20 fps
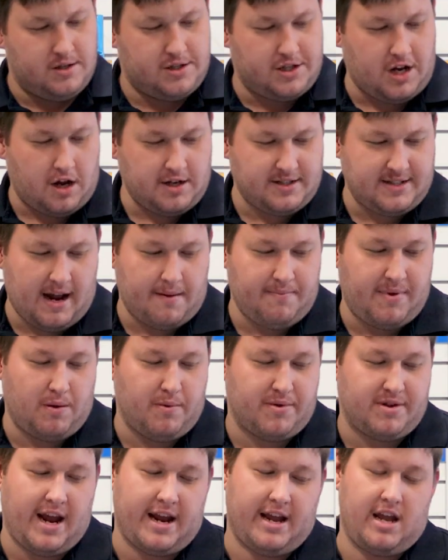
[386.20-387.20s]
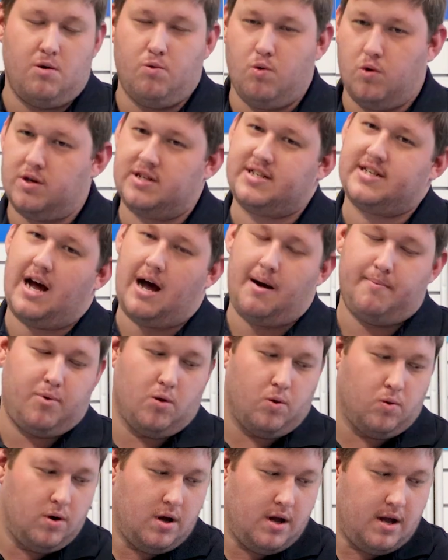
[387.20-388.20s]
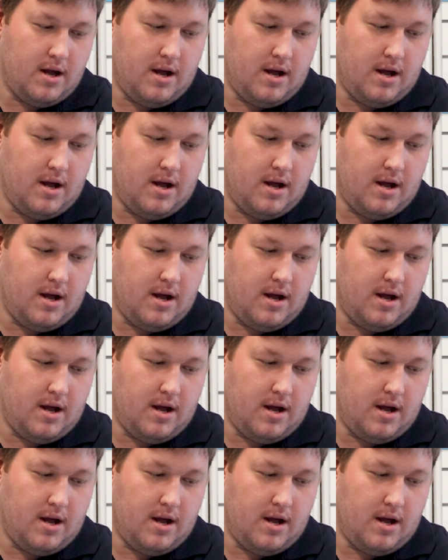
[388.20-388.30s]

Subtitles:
So same thing with taking a water sample